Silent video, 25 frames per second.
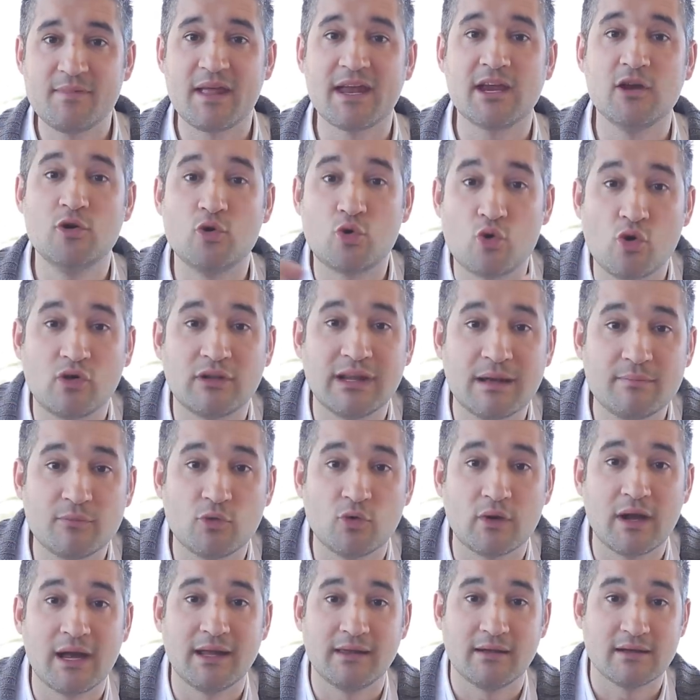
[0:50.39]
and you cook them
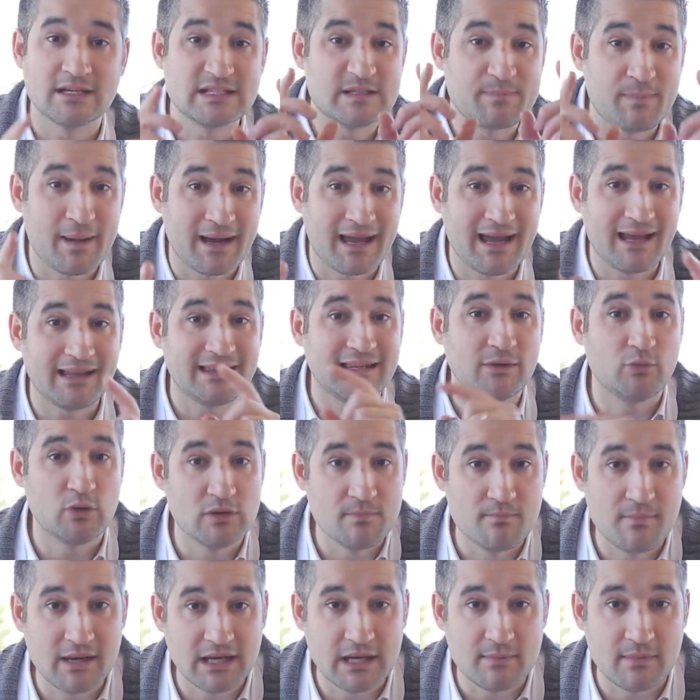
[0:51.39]
together. Spaghetti
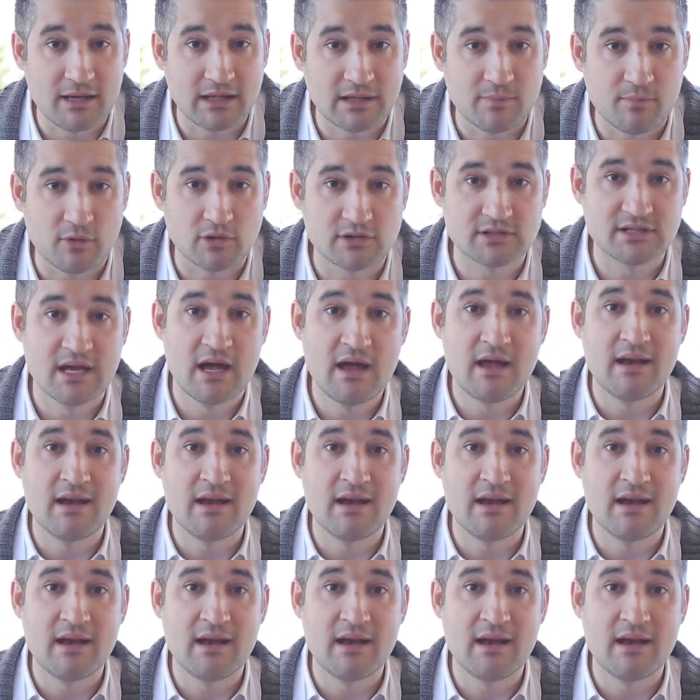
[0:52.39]
with mini meatballs.